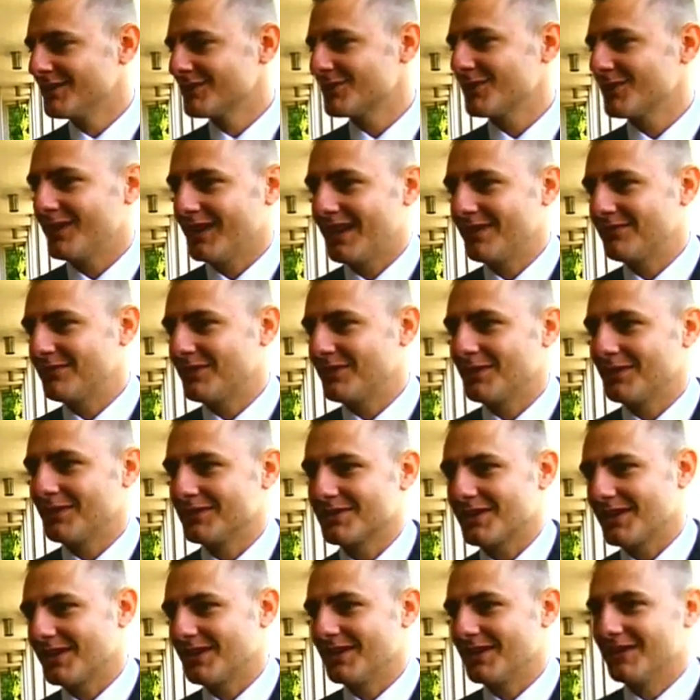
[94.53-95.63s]
So I left it on the
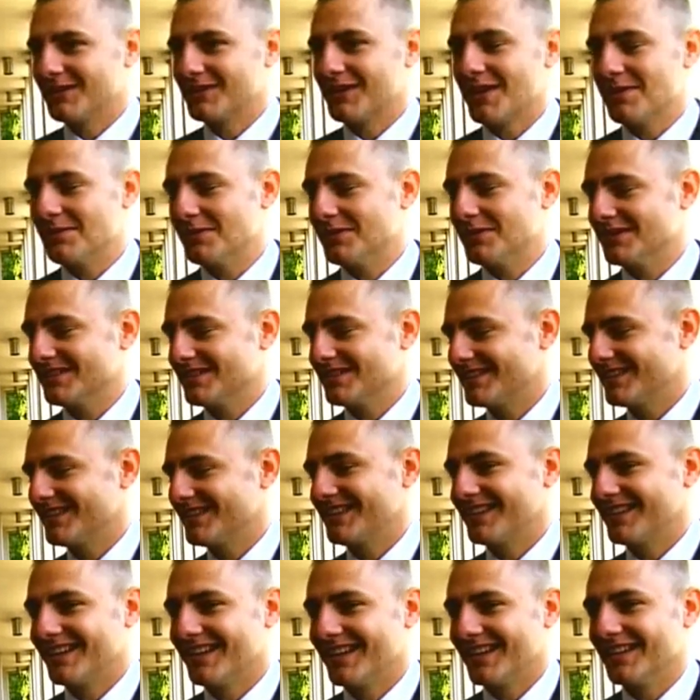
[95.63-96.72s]
side of the table,
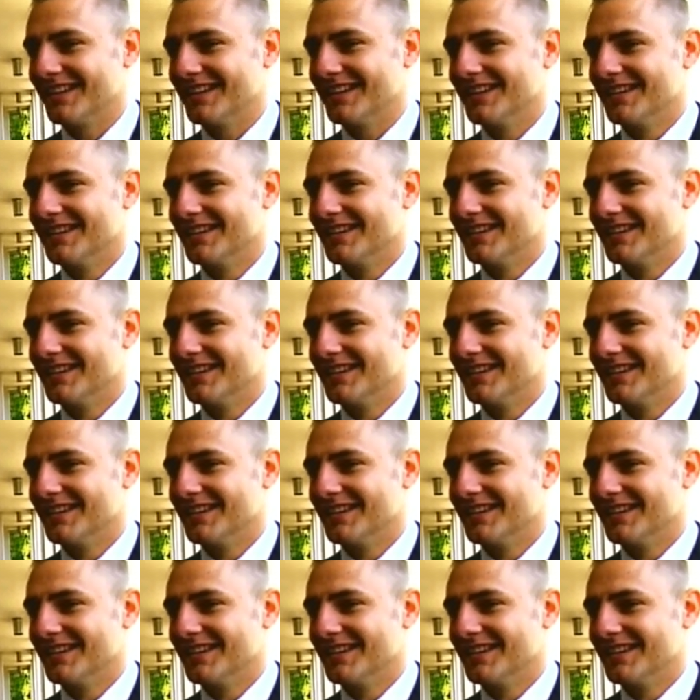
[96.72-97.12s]
and then